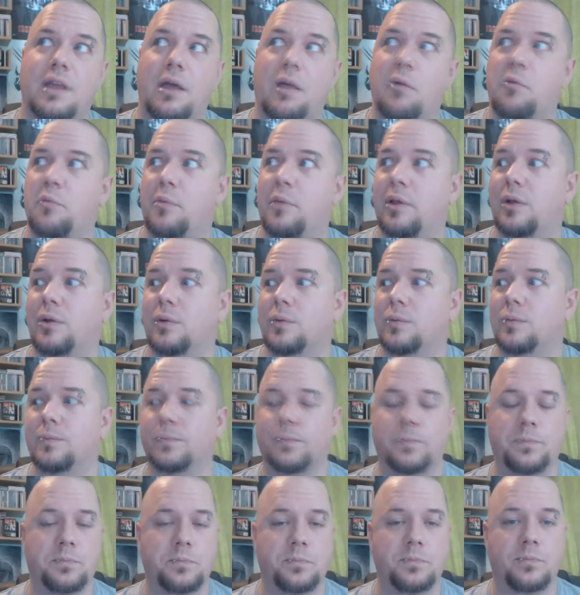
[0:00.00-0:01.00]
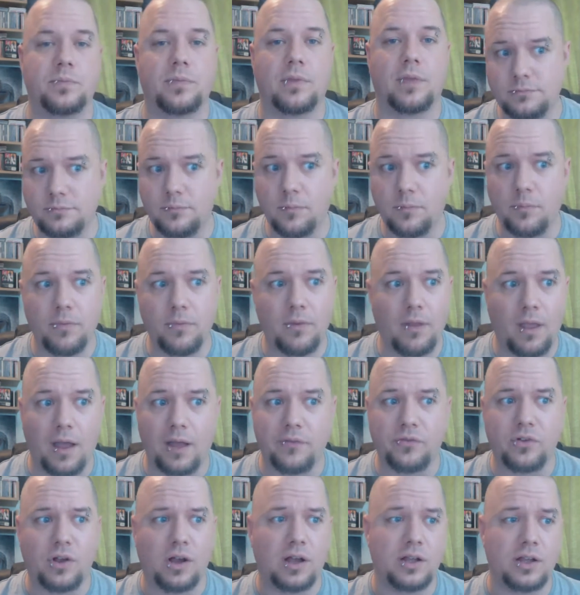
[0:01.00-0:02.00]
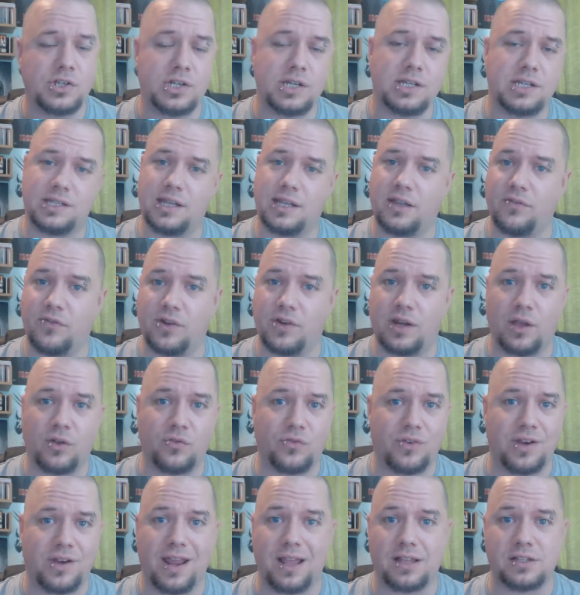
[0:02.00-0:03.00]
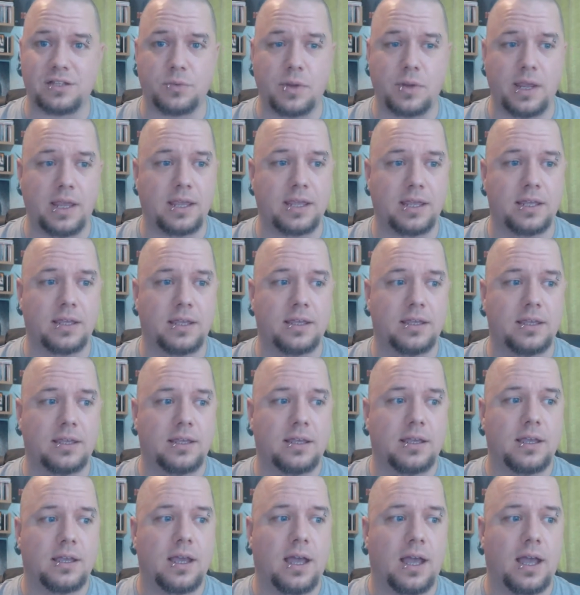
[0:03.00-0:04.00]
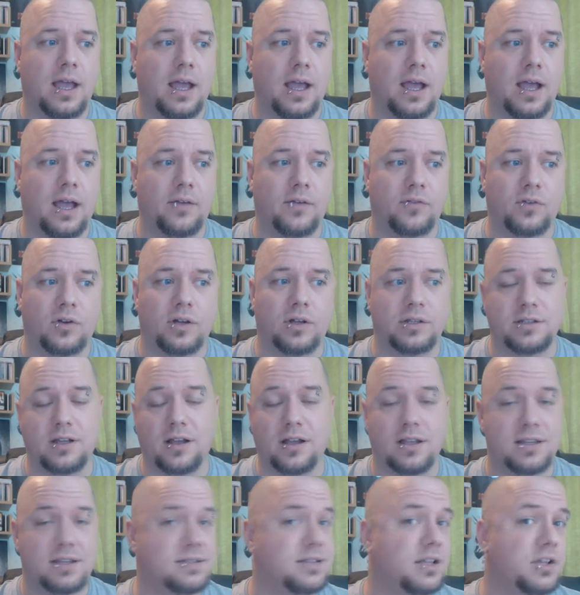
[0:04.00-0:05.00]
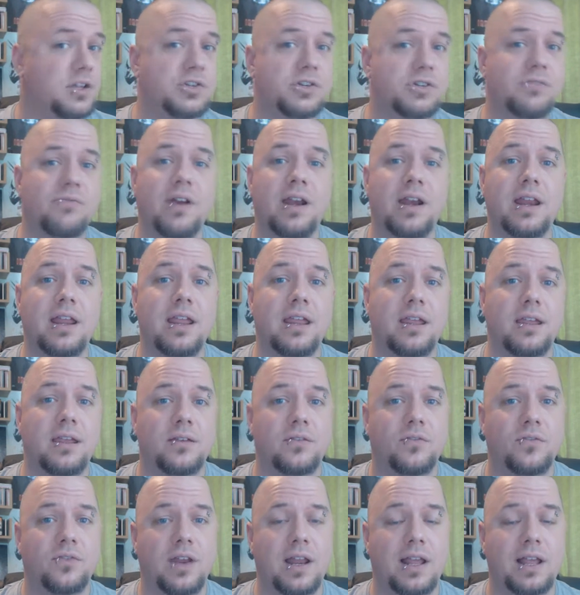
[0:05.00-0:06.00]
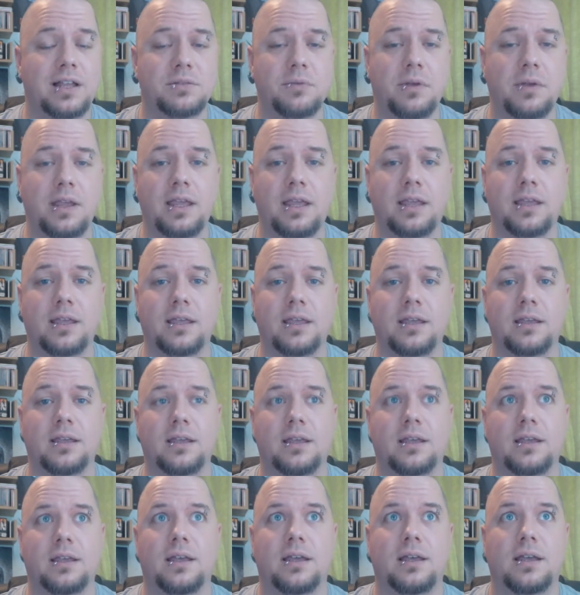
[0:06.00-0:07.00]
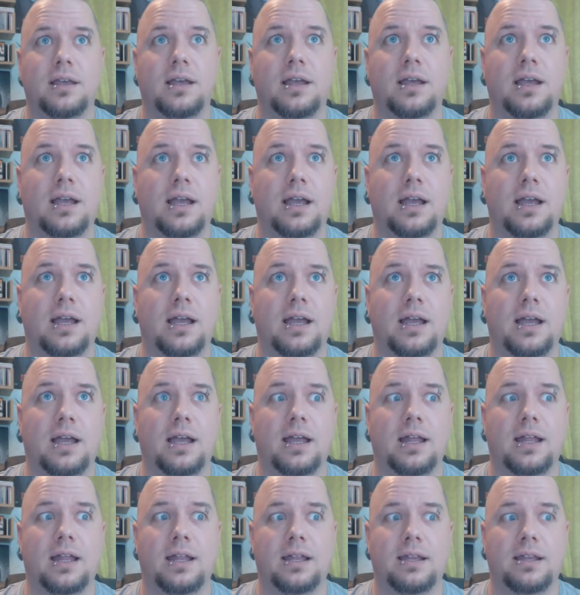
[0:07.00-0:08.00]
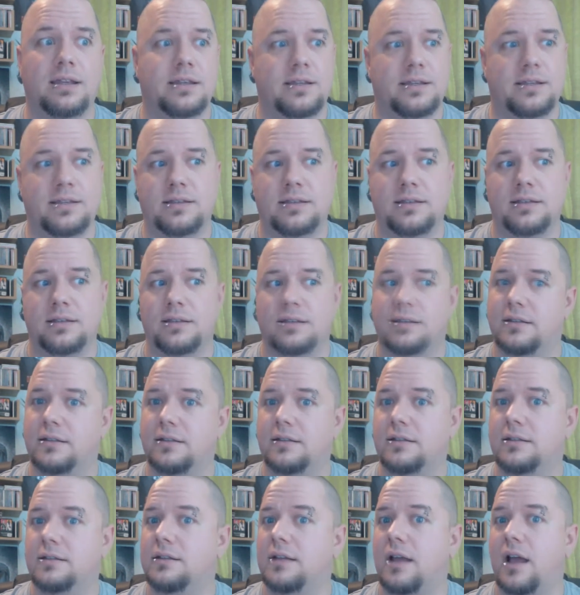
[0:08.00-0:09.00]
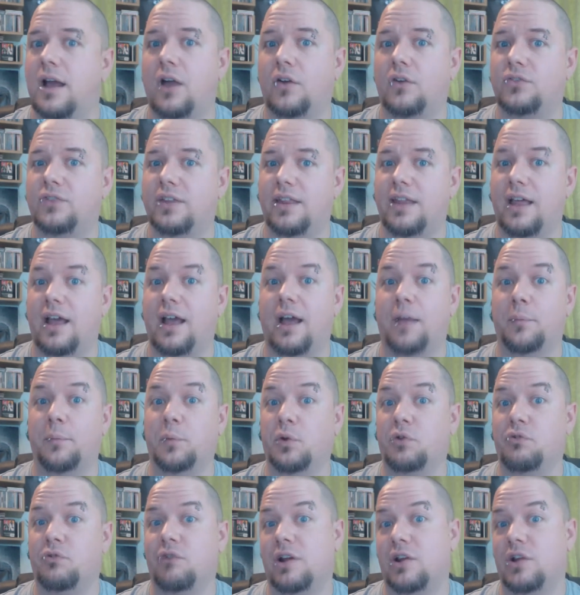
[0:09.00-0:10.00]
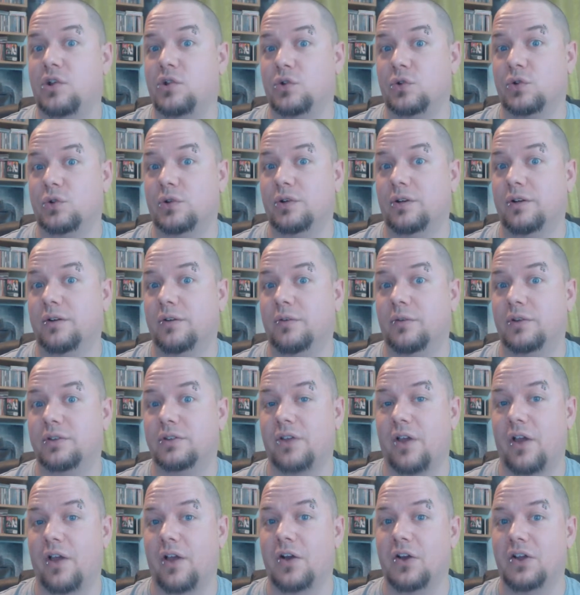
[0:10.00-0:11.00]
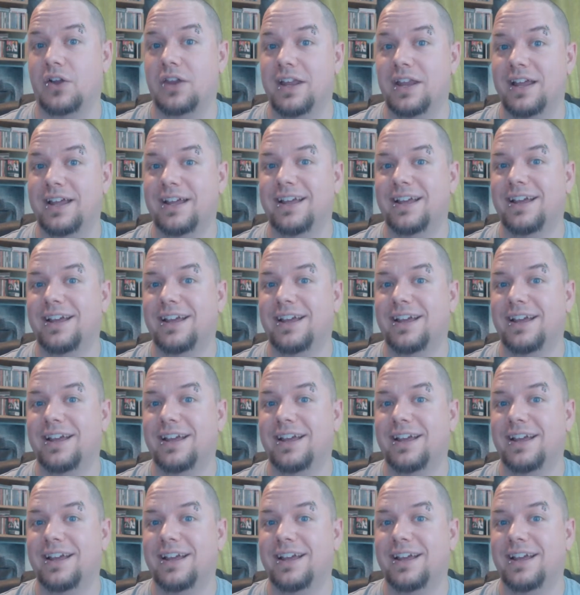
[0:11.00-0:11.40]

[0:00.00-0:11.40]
That would be cool. I've got a GTA video for next week. I've got a Darkest Dungeon ready for next week, and after that I'm not really sure what's going on.